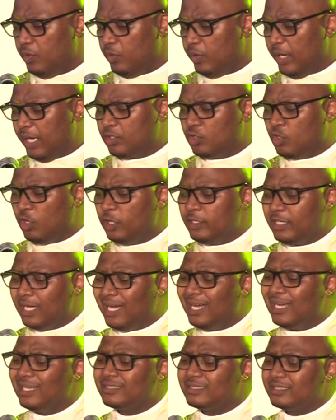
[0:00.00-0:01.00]
what God
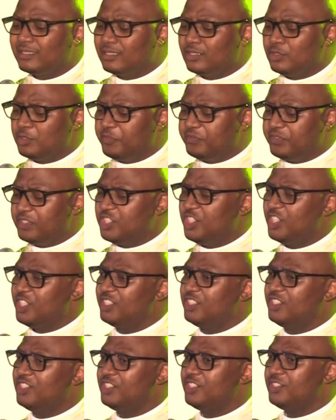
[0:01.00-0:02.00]
asks of the
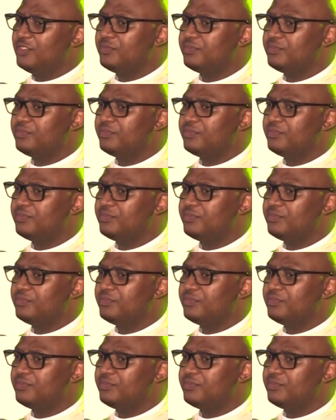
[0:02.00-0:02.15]
church,